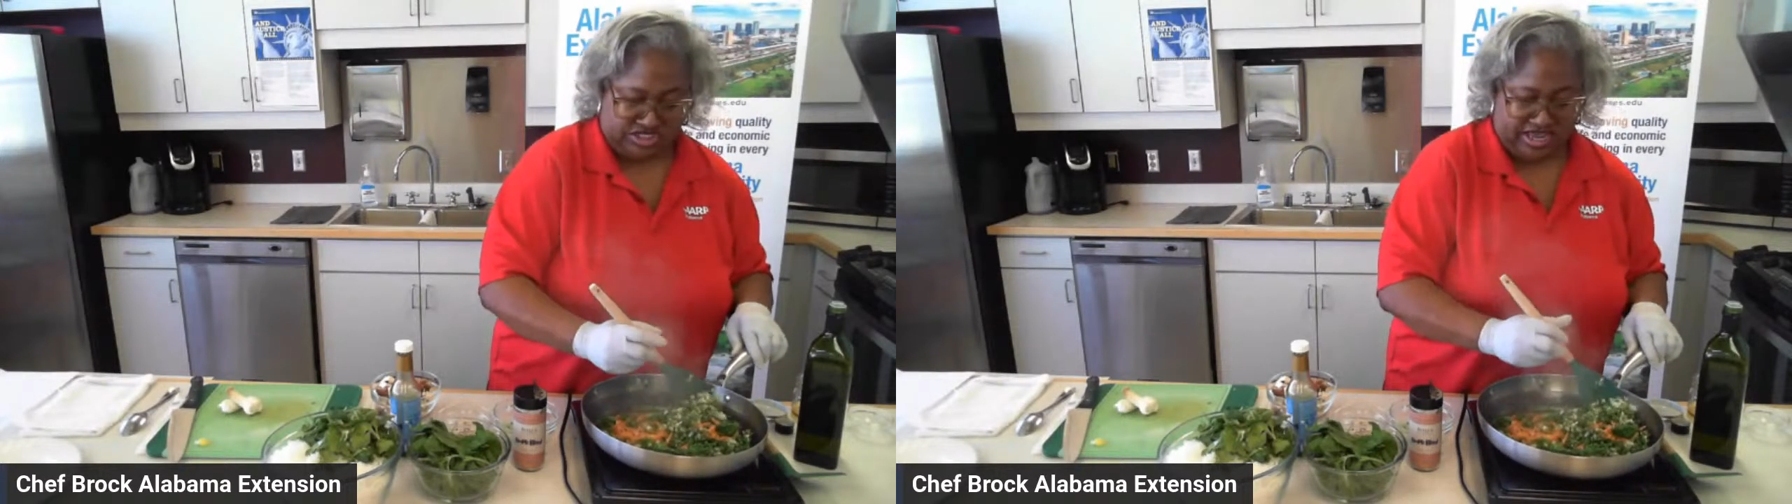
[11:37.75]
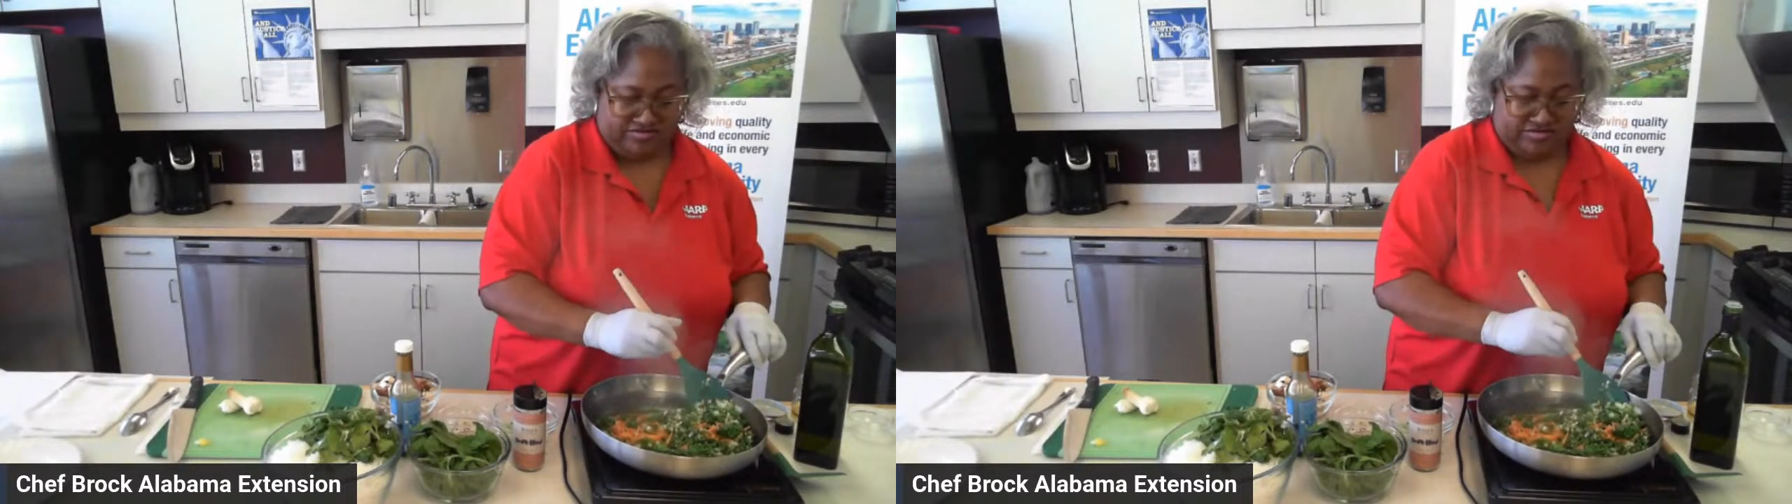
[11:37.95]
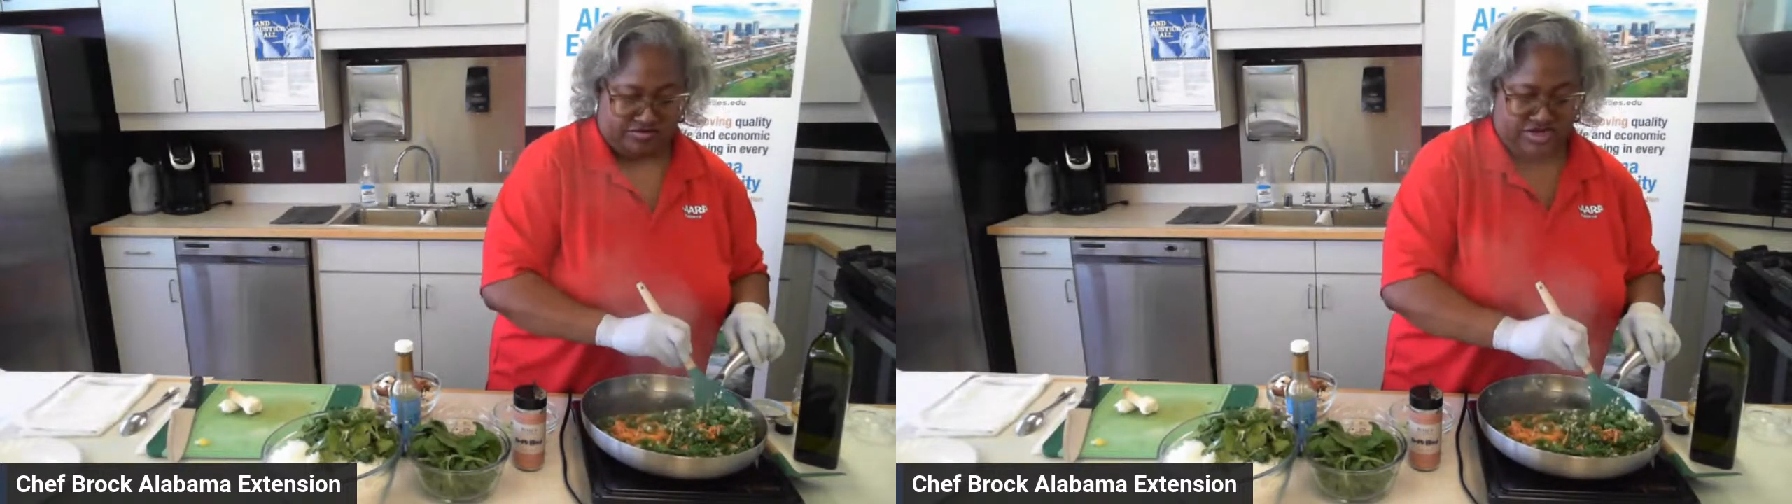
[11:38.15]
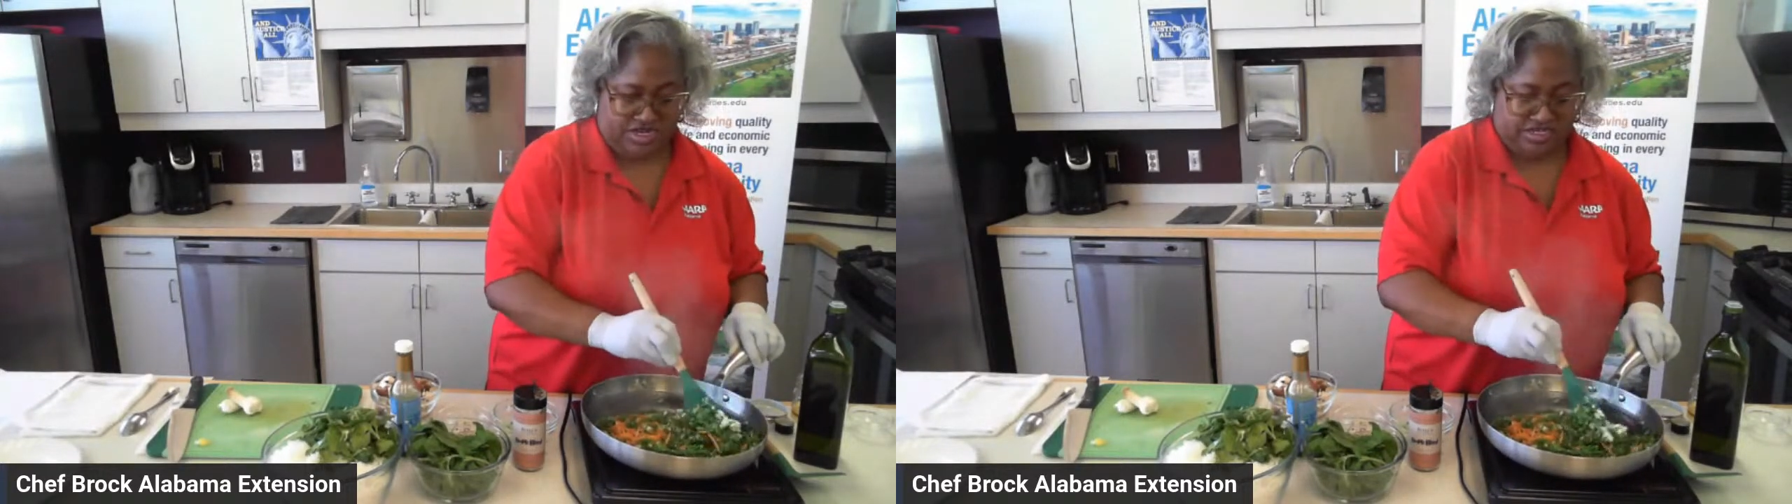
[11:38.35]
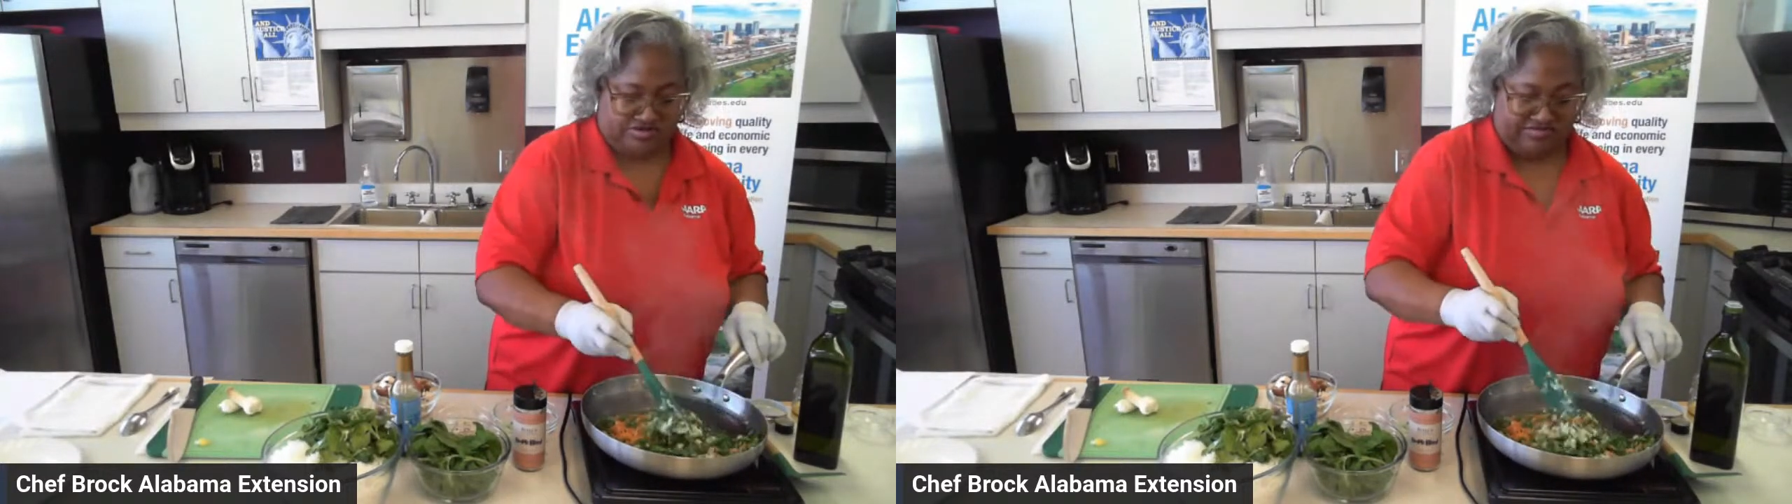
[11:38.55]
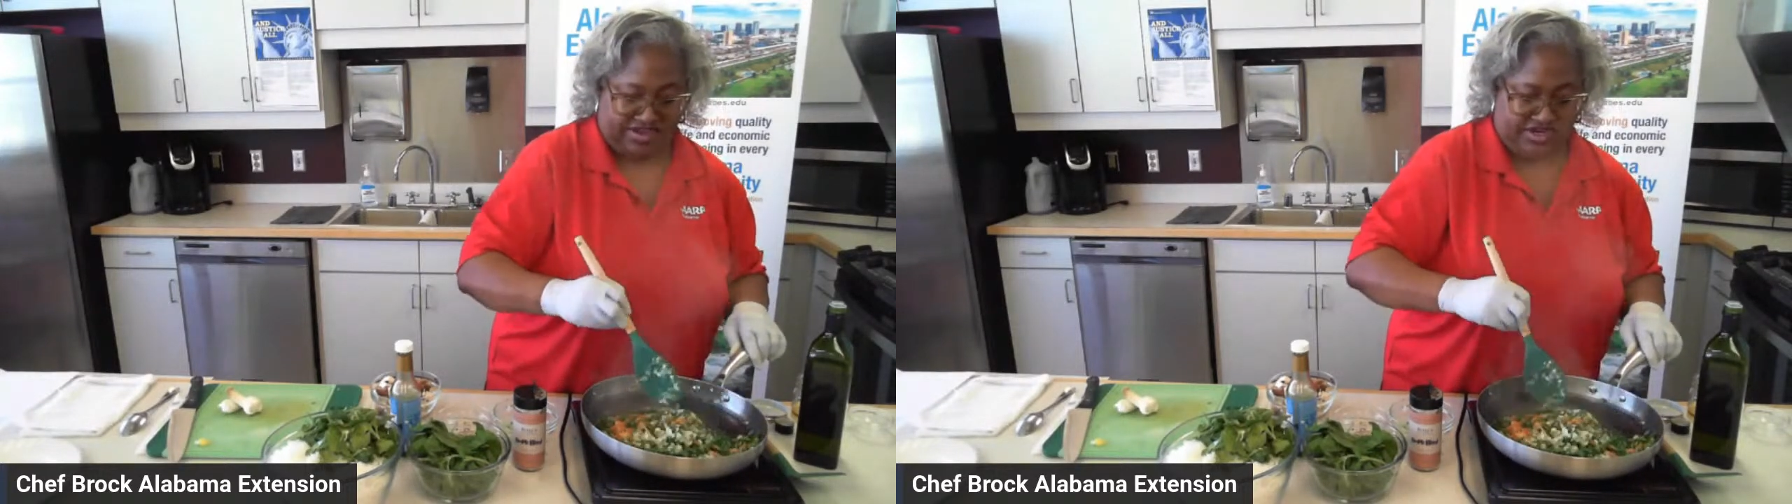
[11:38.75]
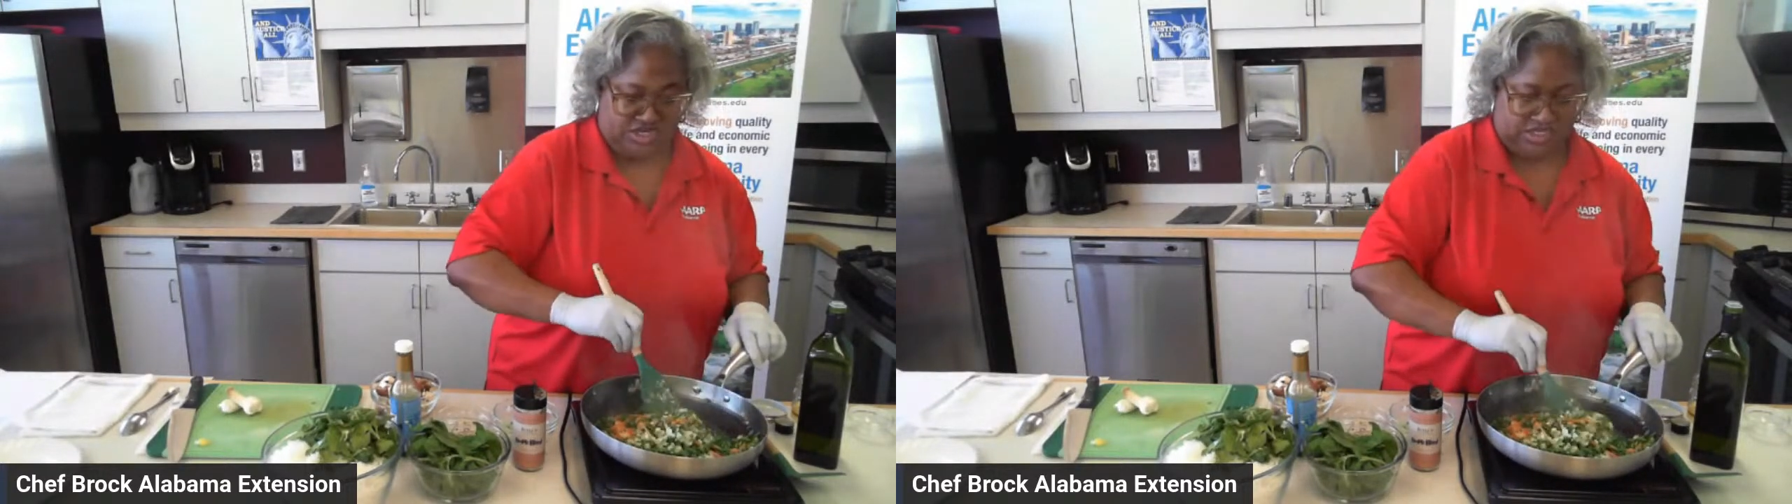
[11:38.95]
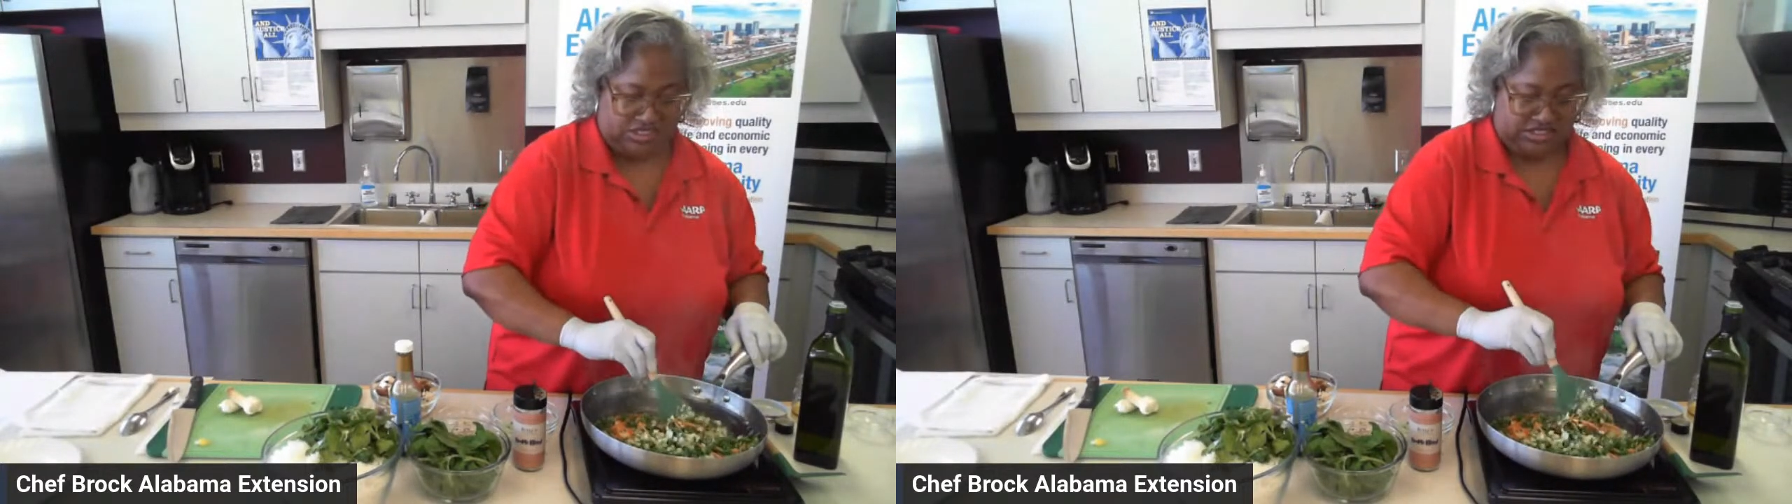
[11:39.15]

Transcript: having tons of veggies.